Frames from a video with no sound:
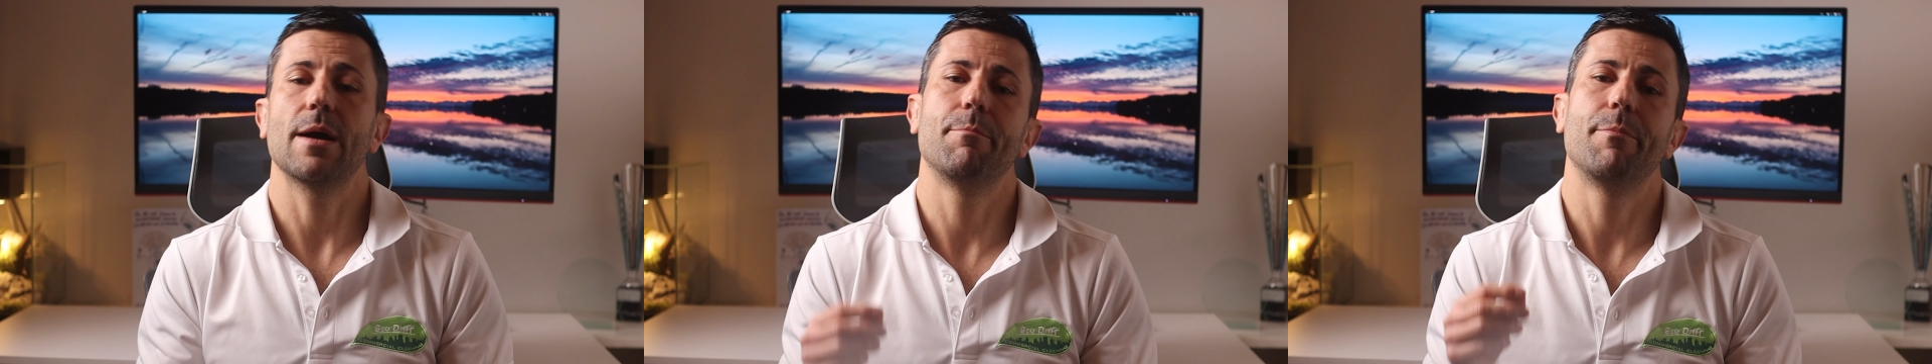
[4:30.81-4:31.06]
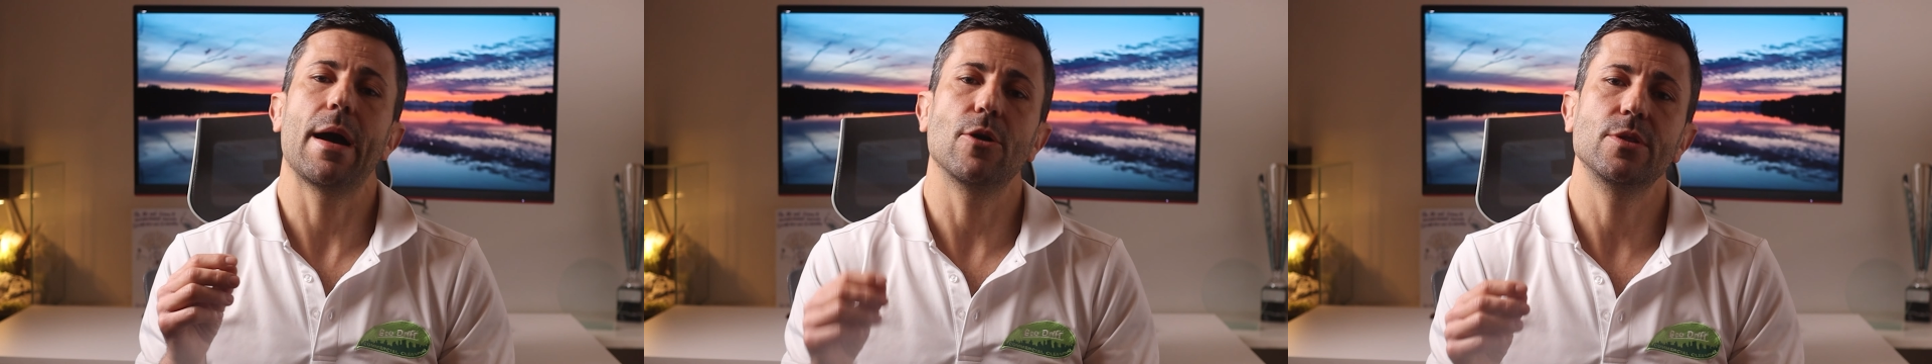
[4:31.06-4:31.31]

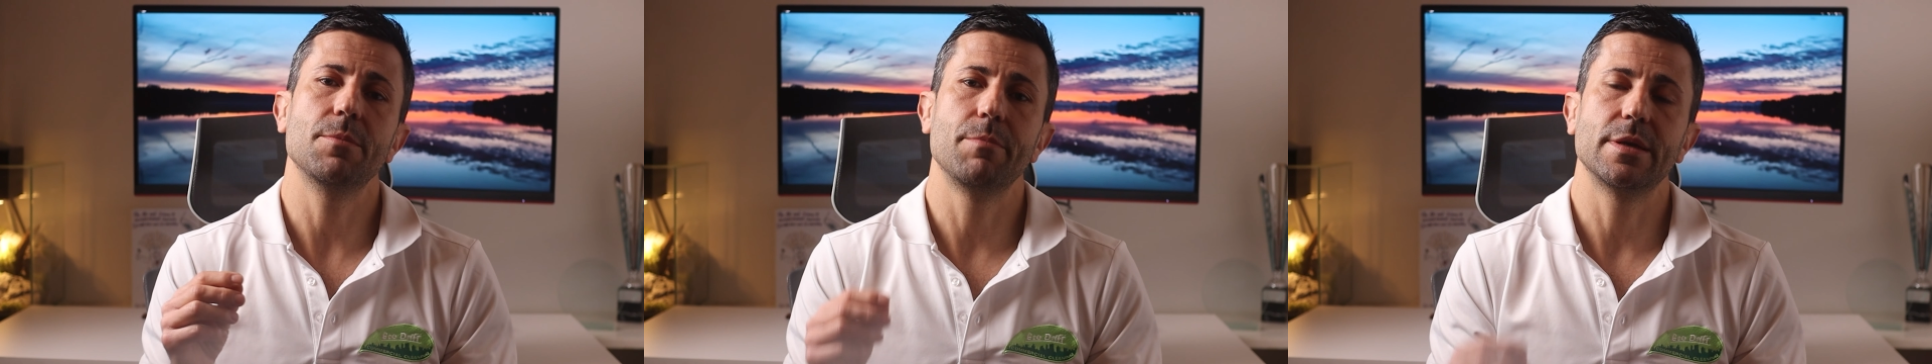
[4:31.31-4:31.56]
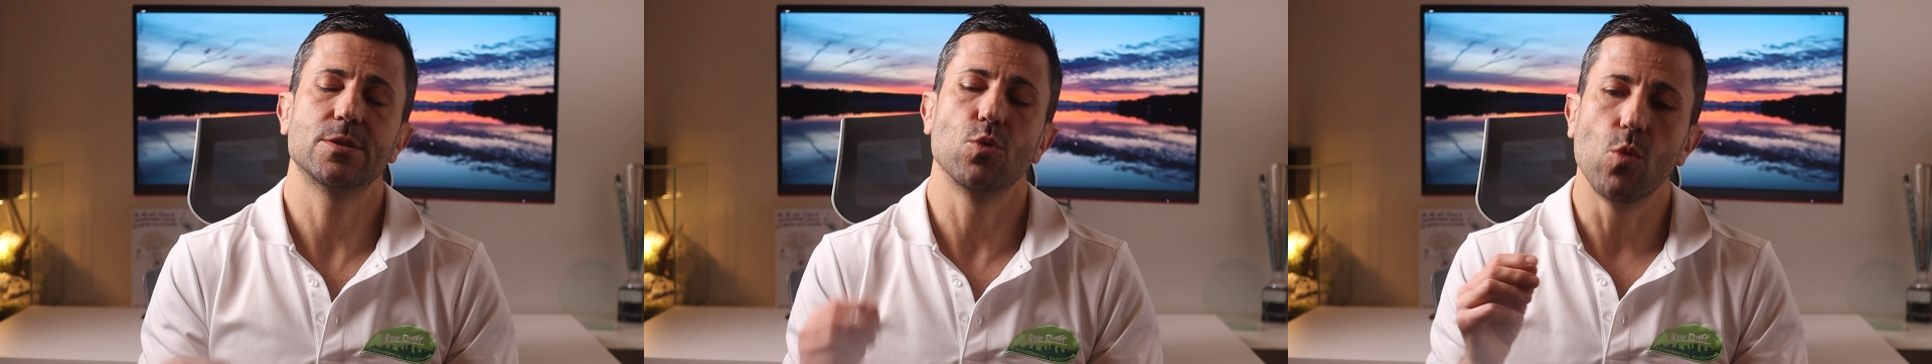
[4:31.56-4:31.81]
about the
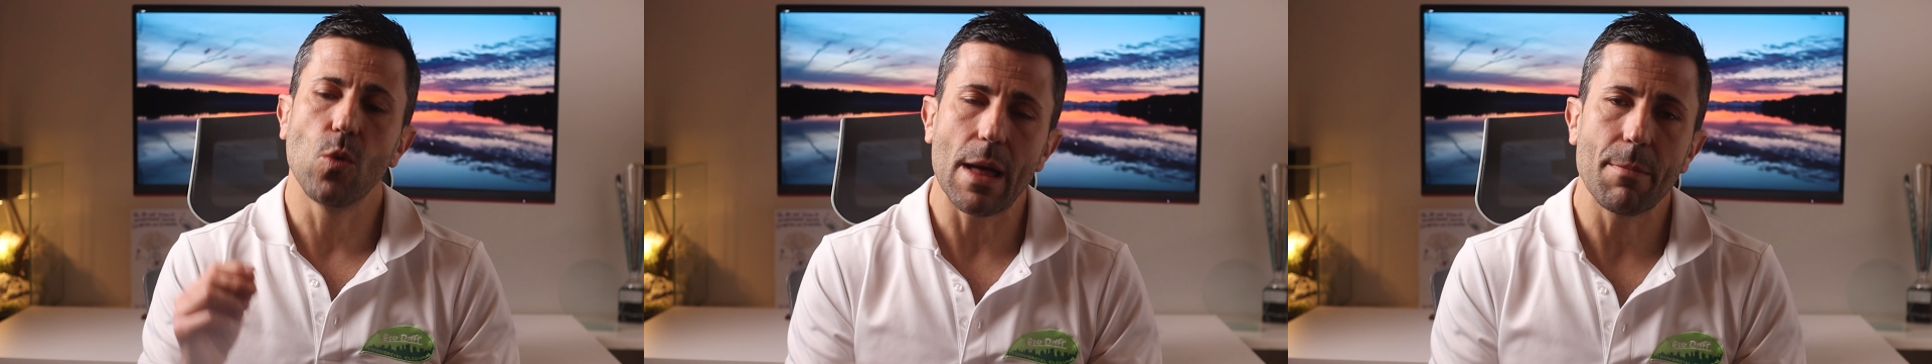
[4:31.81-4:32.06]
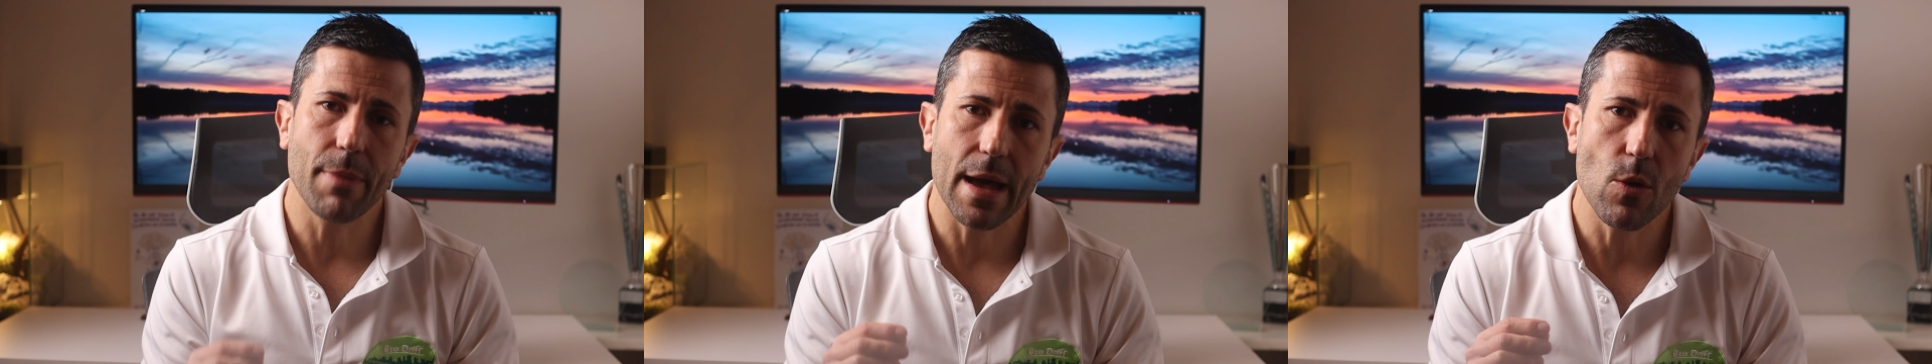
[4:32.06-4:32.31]
mix
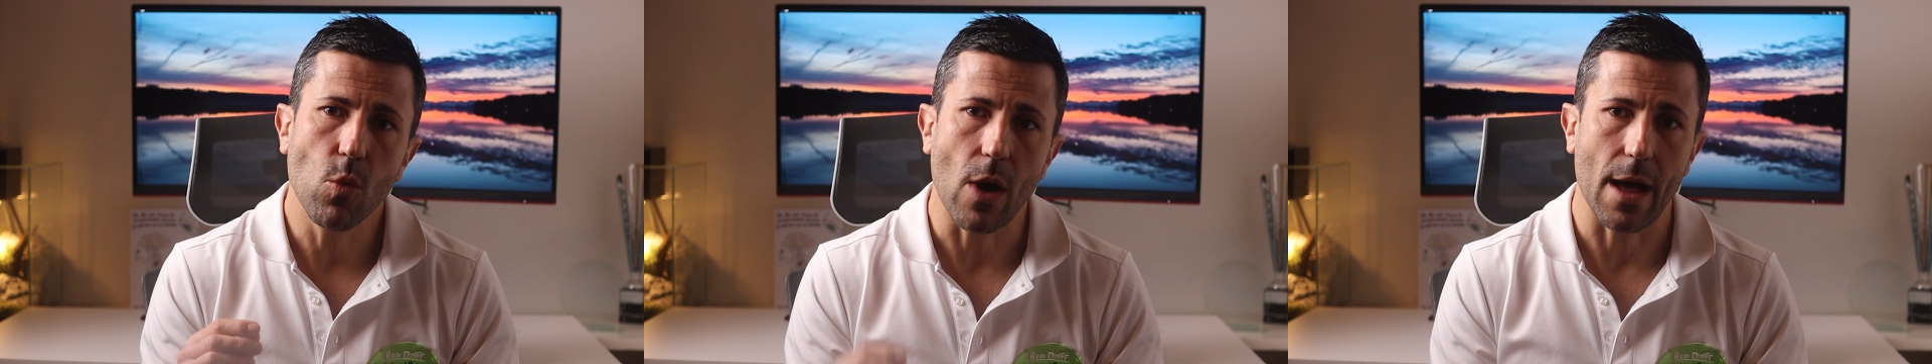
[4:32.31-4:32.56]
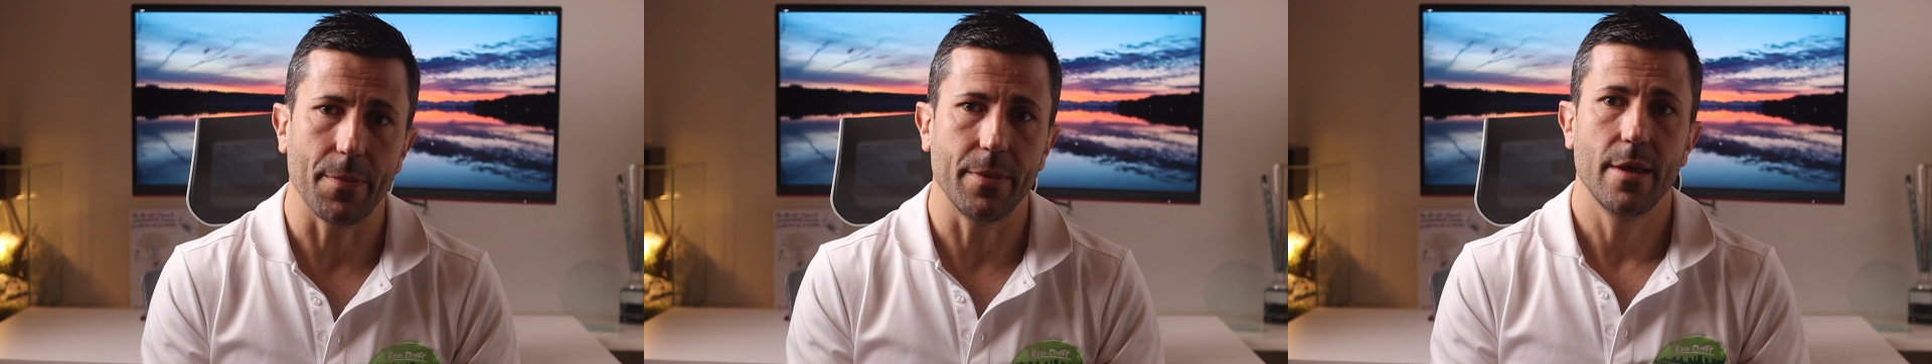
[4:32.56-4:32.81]
one by
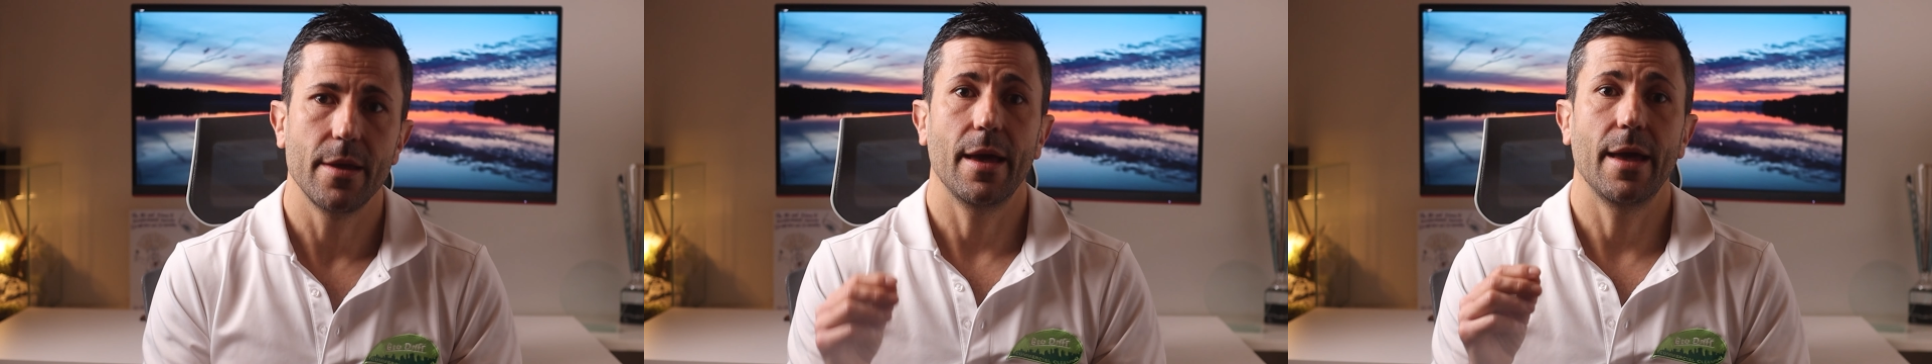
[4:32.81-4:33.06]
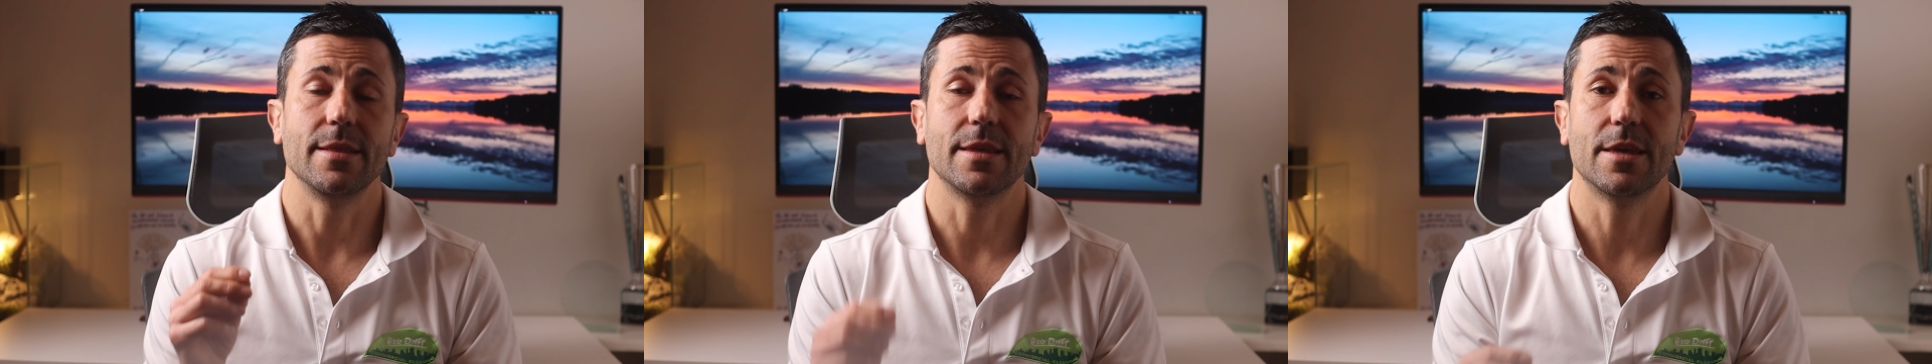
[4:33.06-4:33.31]
one
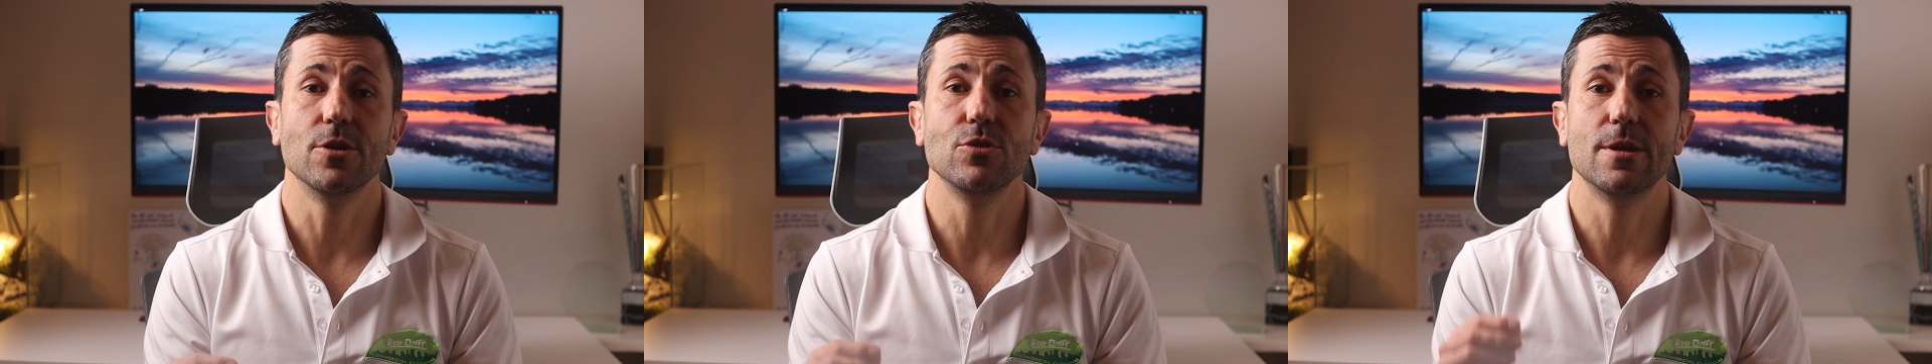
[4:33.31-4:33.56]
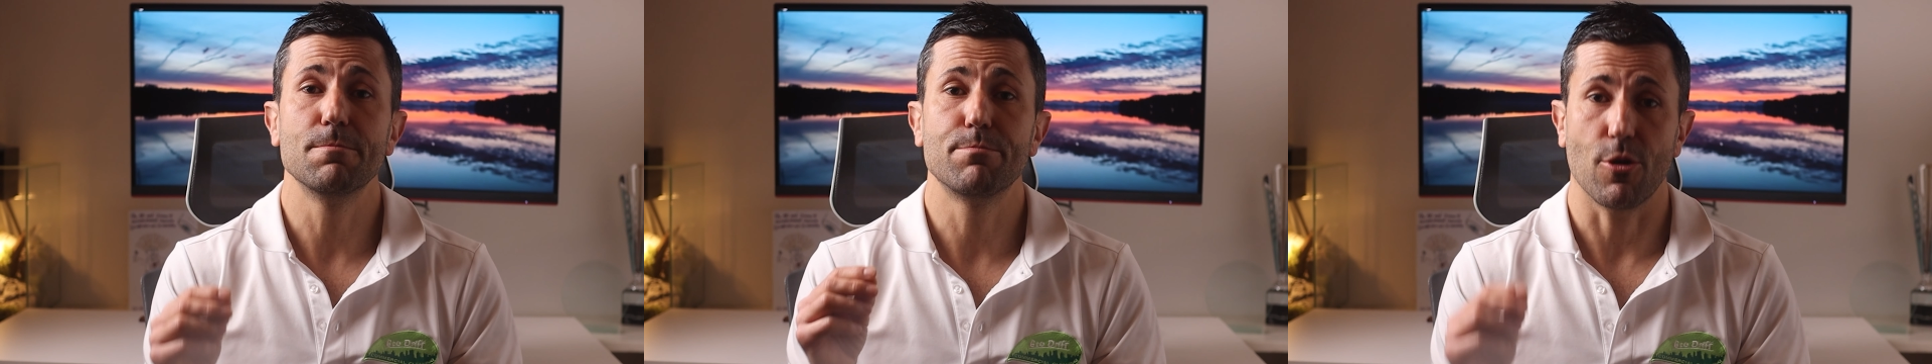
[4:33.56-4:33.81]
and kill
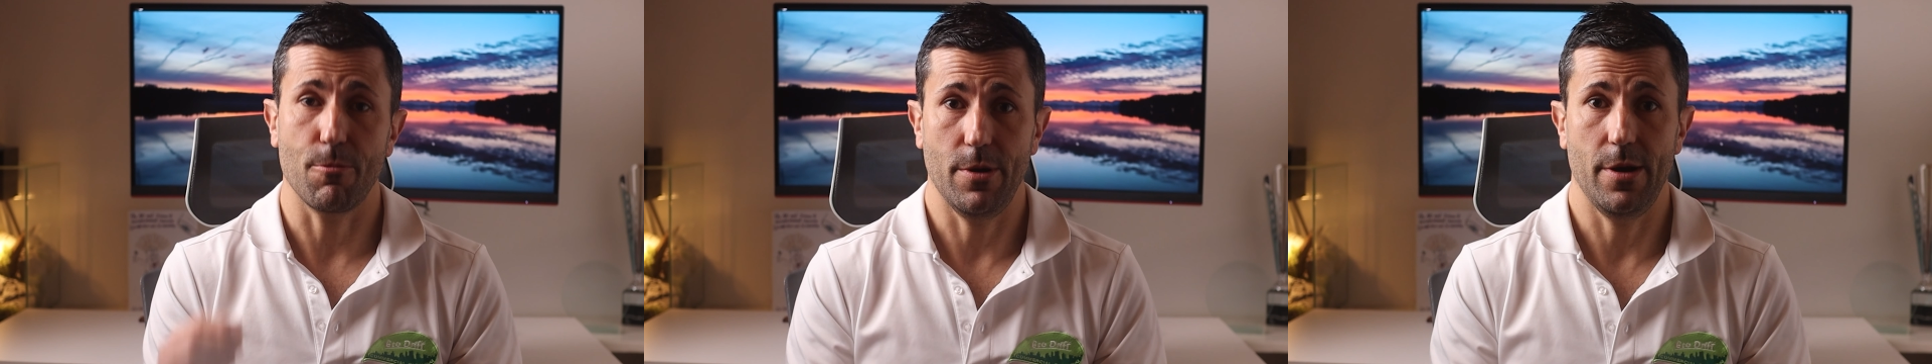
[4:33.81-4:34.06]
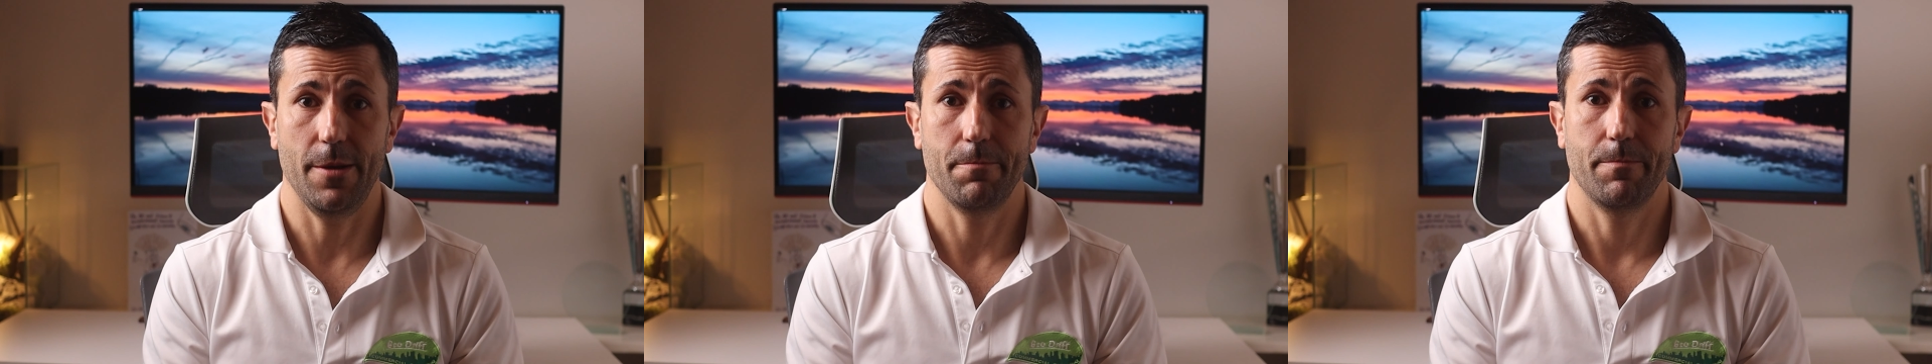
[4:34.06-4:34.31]
them properly.